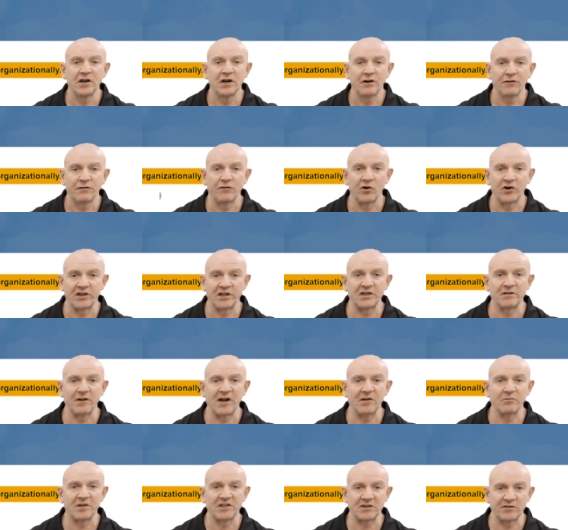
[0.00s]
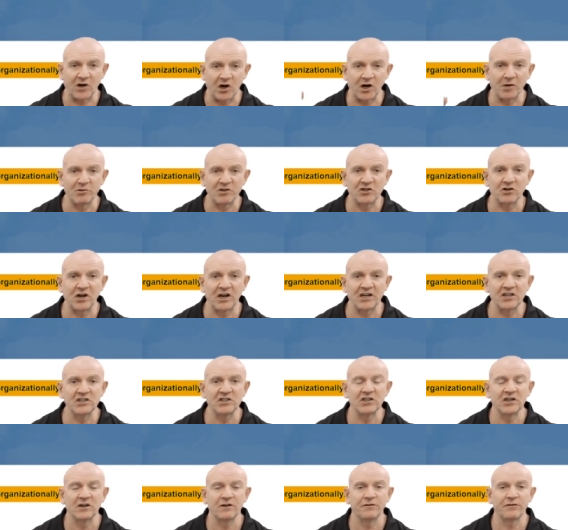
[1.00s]
for the development of
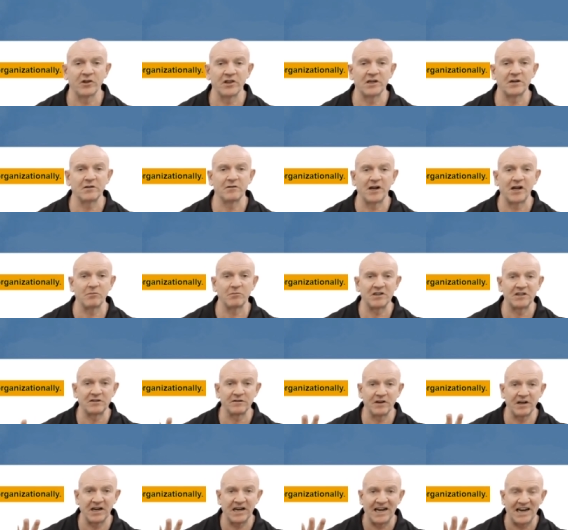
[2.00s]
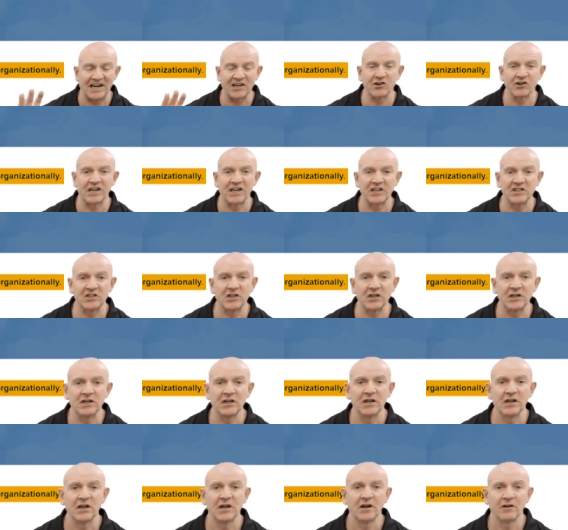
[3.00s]
arbitrage, for the development of aggregation,
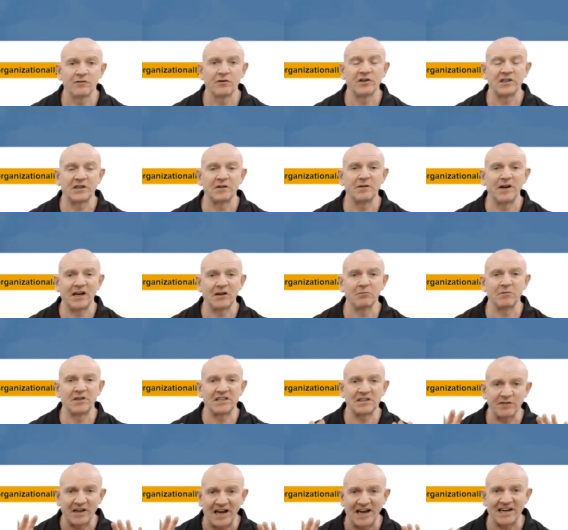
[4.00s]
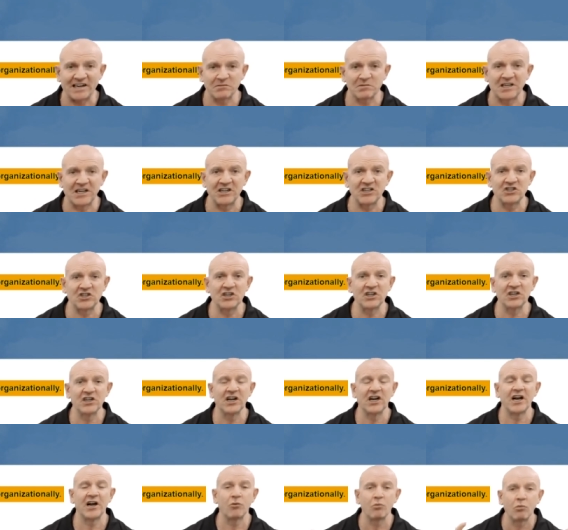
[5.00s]
for the development of adaptation,
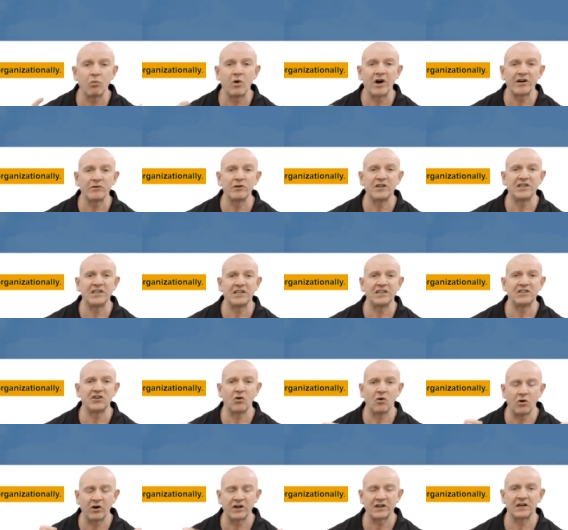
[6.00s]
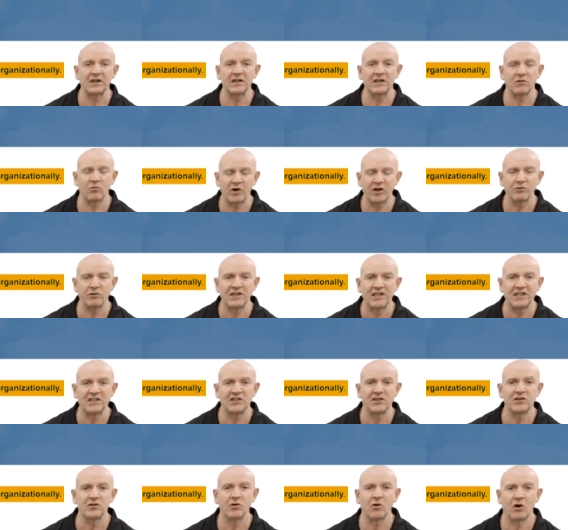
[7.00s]
and what do we need to
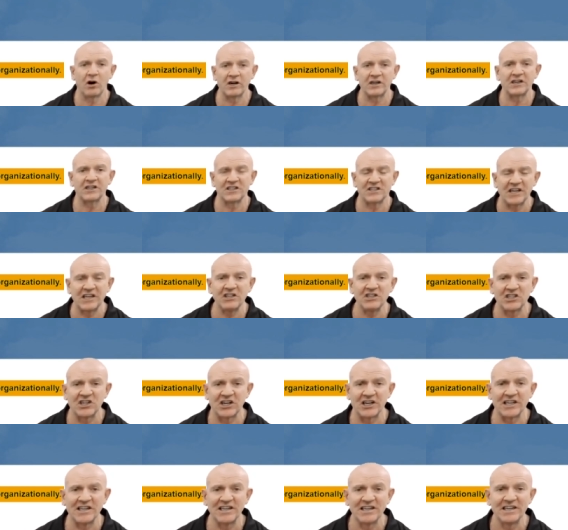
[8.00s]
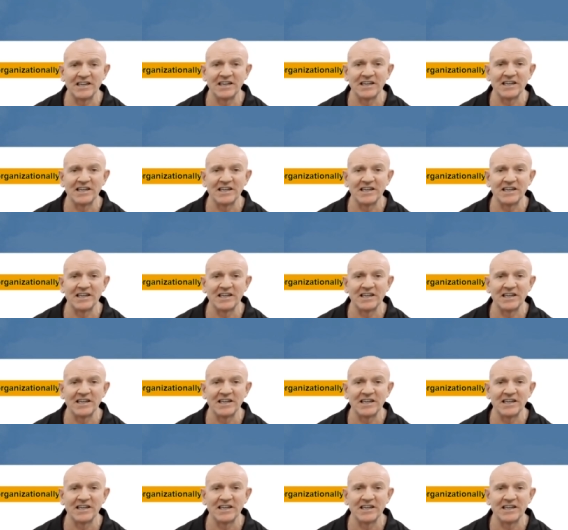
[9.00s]
do organizationally